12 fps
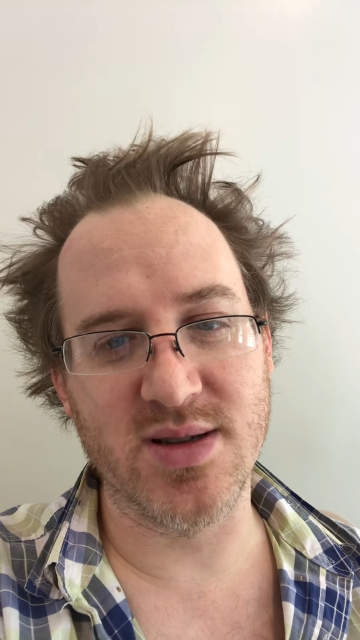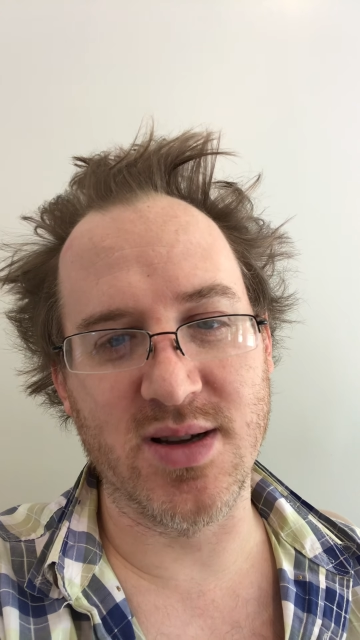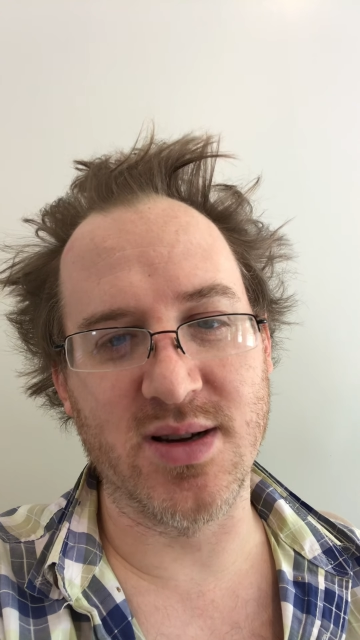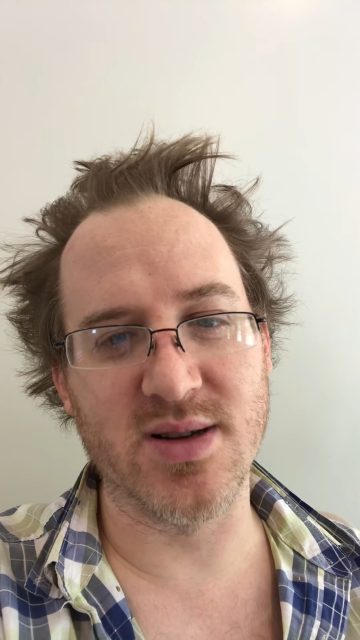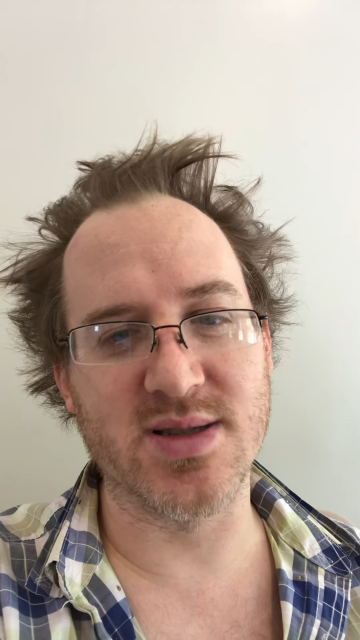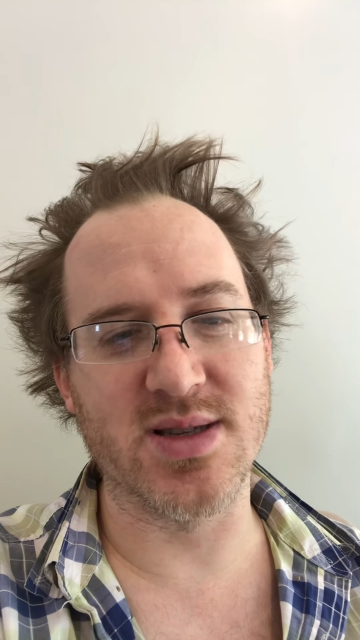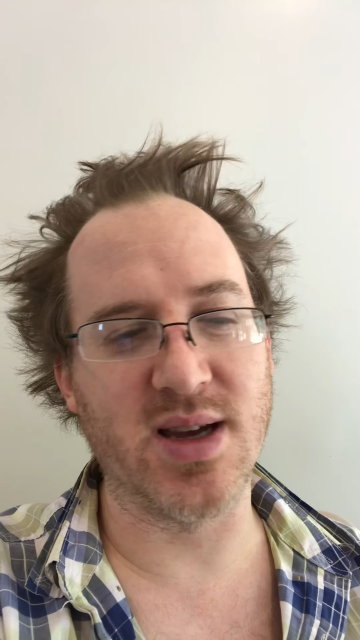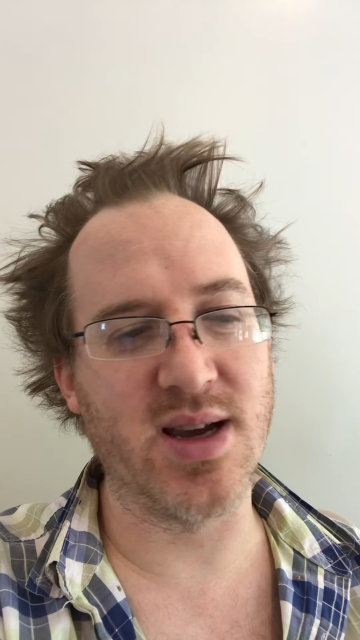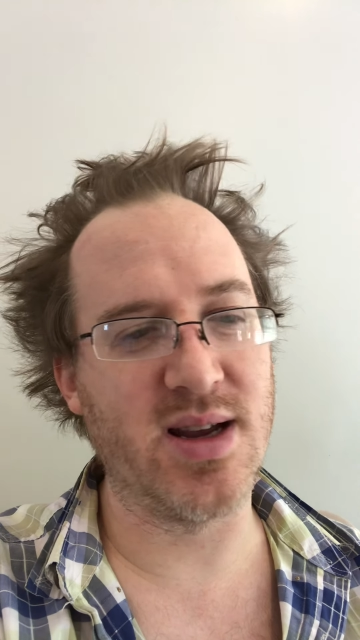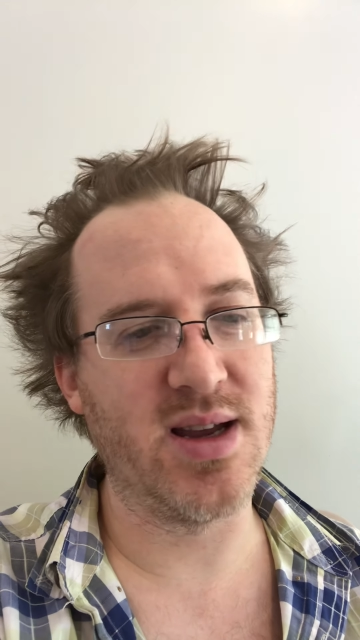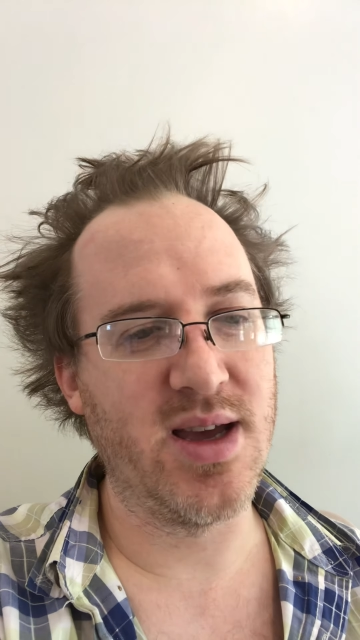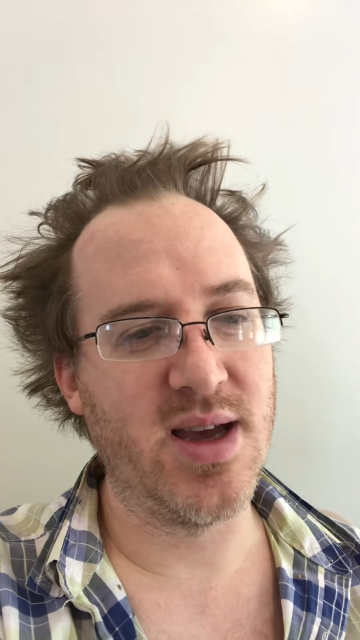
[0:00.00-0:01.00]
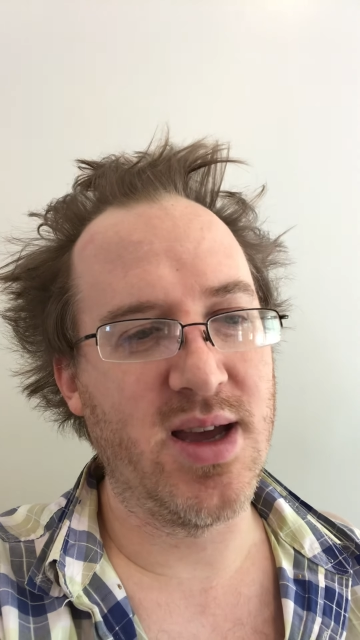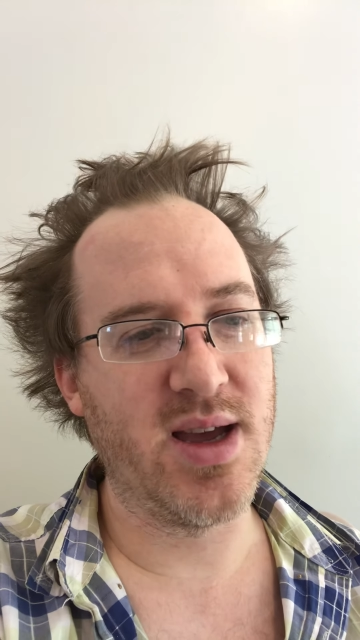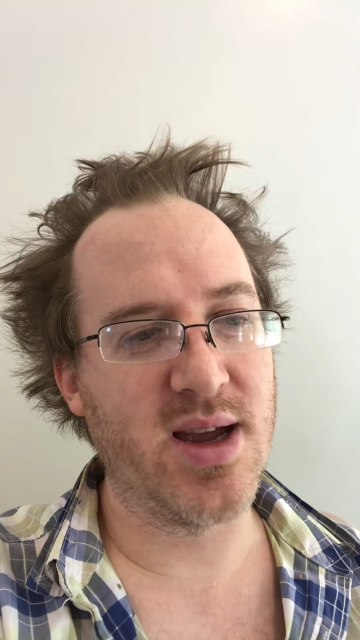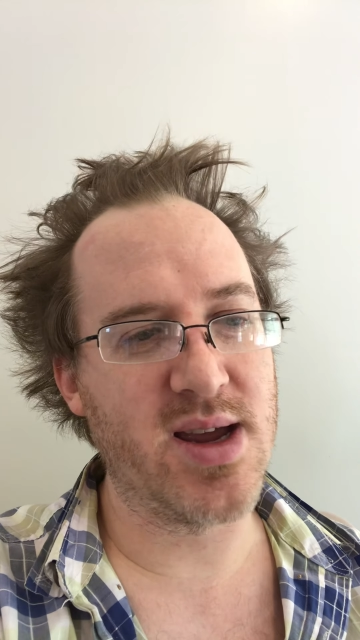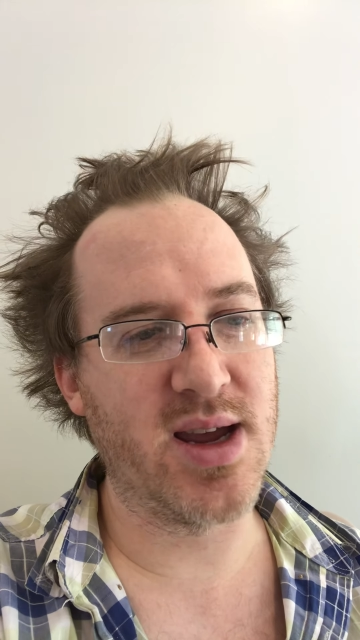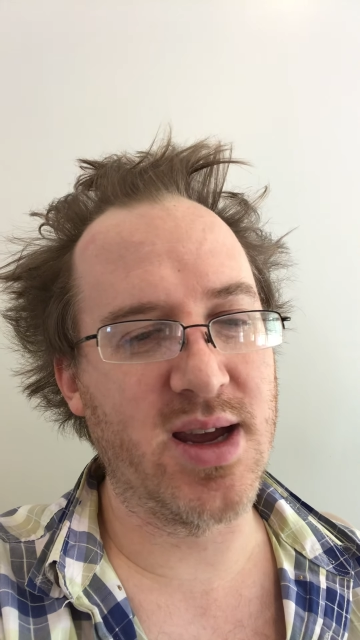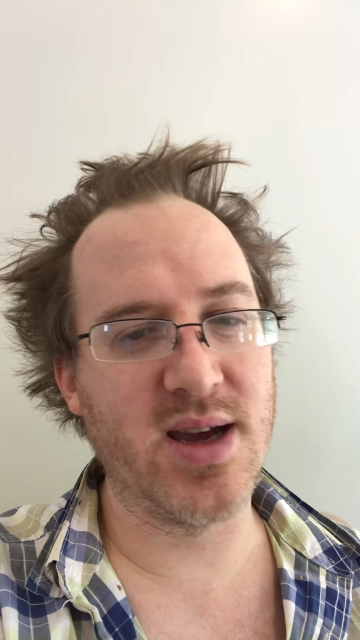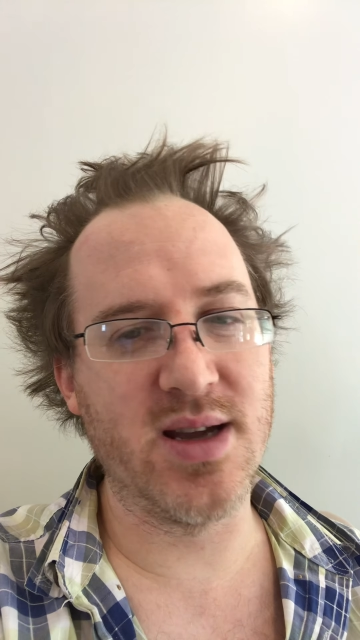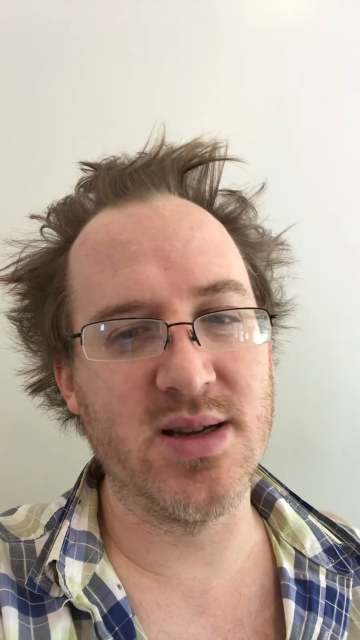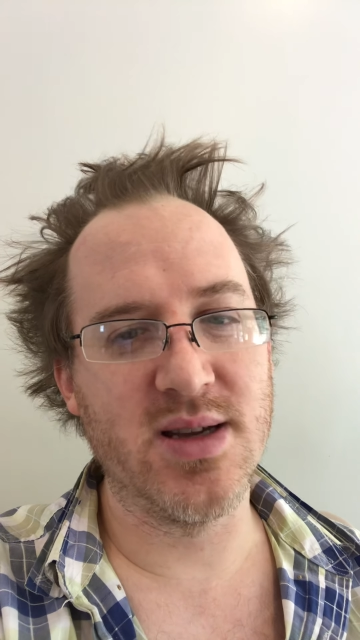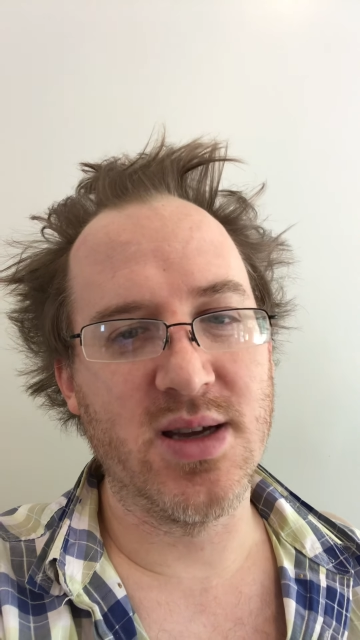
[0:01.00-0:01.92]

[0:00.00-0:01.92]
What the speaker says: Do you understand? And